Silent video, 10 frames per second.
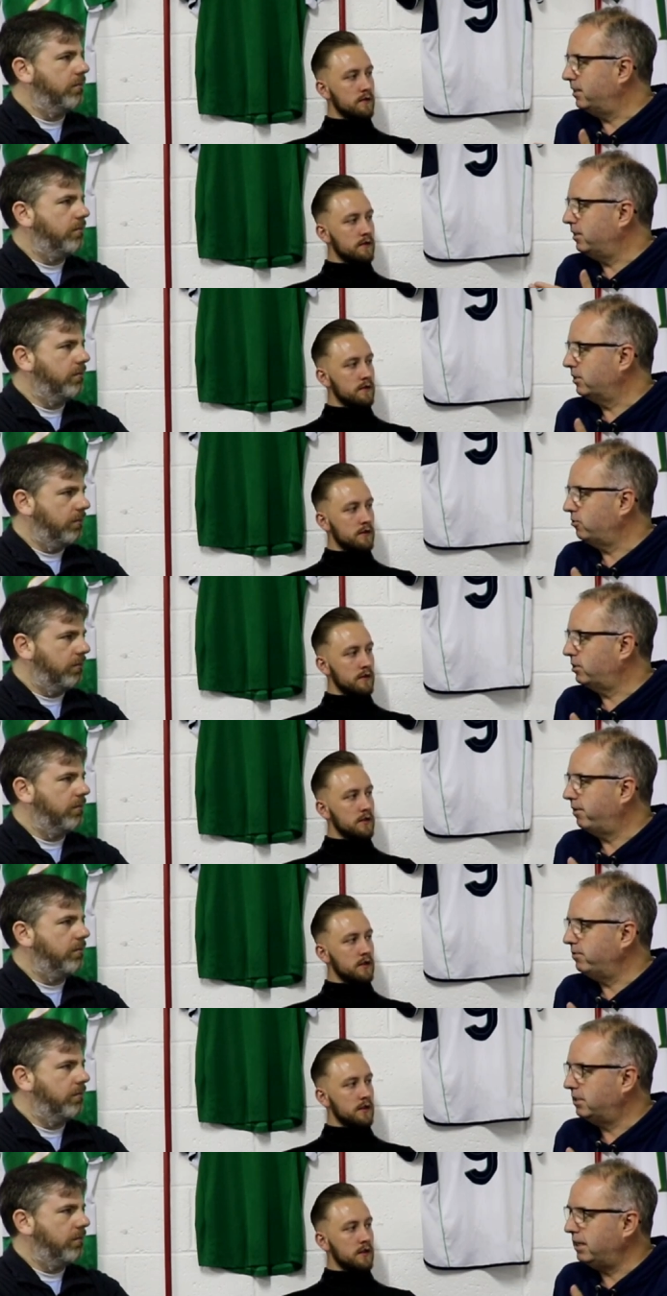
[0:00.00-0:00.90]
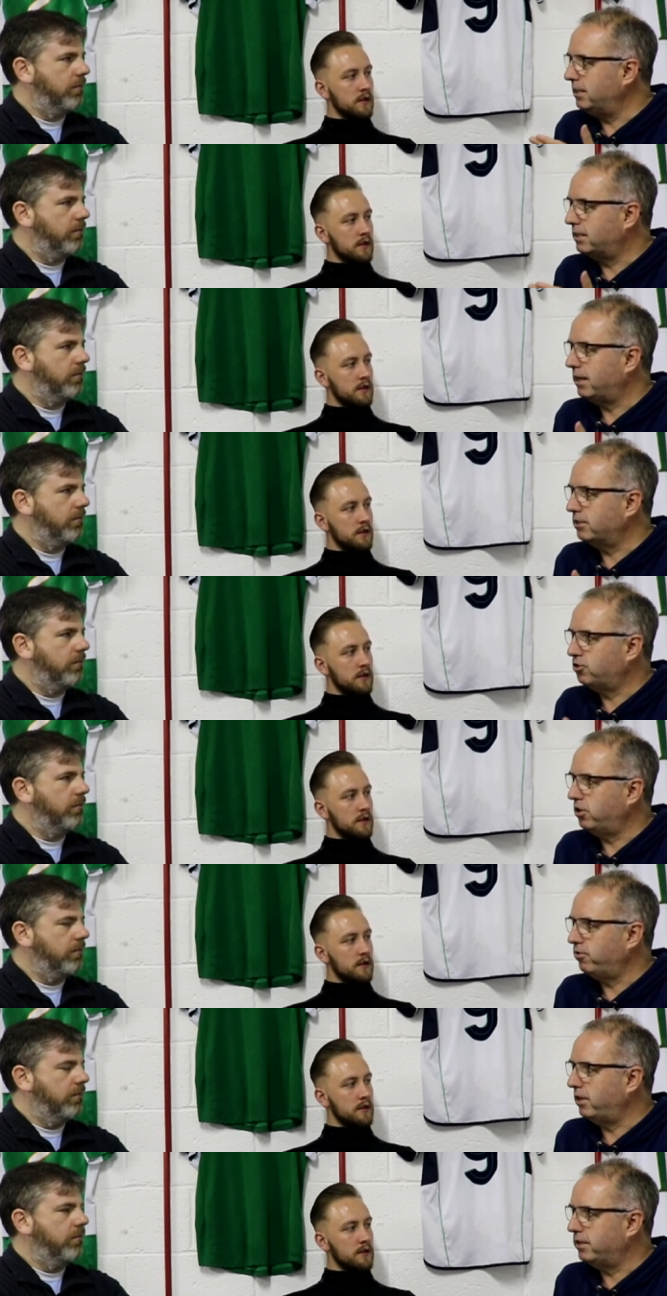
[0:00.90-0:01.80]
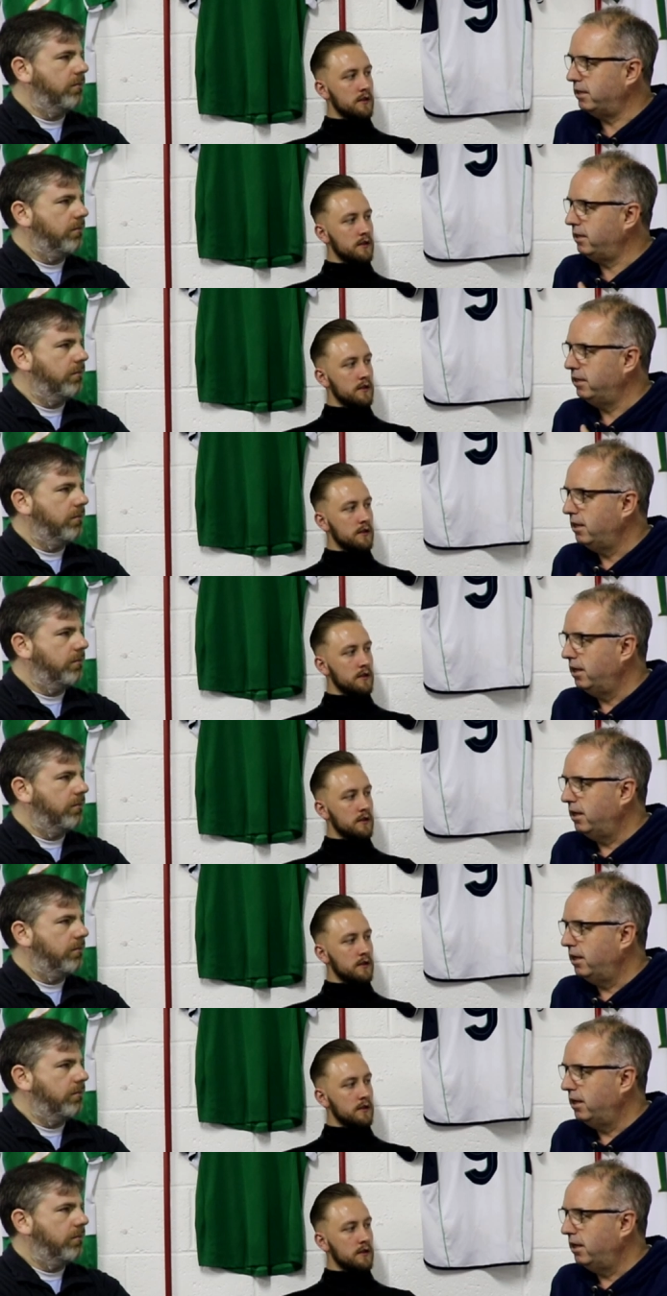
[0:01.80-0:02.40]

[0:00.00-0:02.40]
Speaker 1: the under 17s last year that he